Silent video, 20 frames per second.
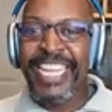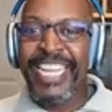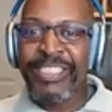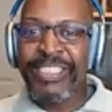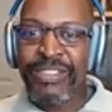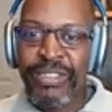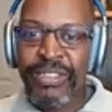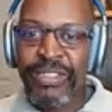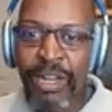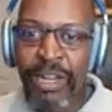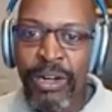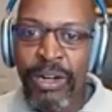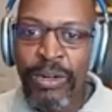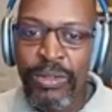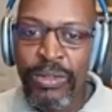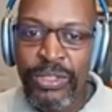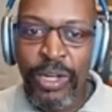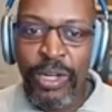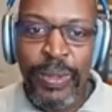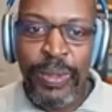And
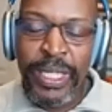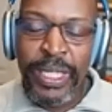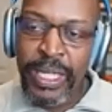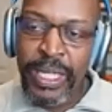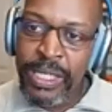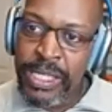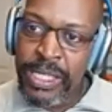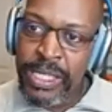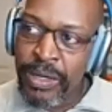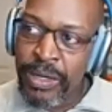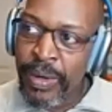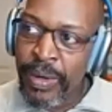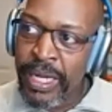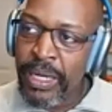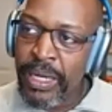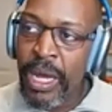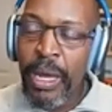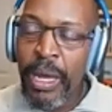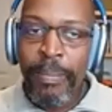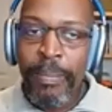so so we can do
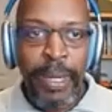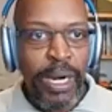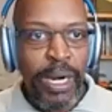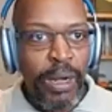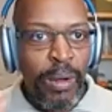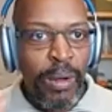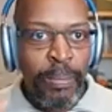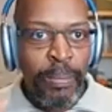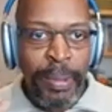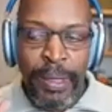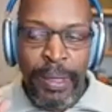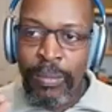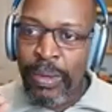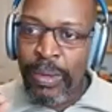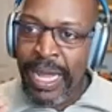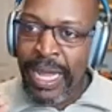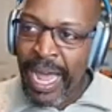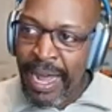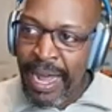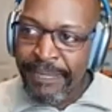it, but but
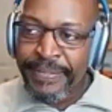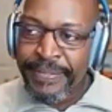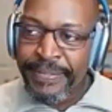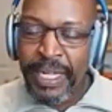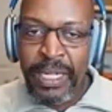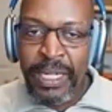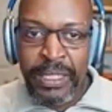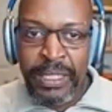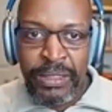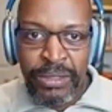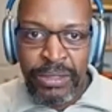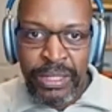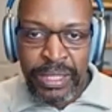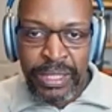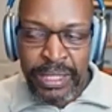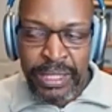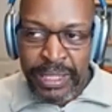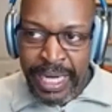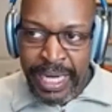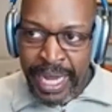we have to
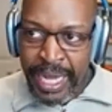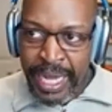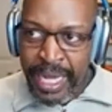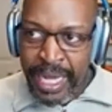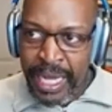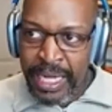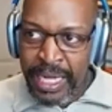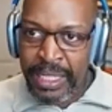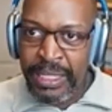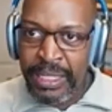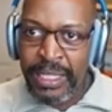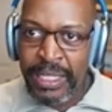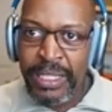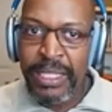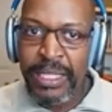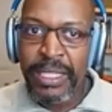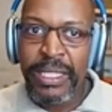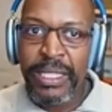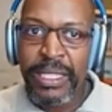understand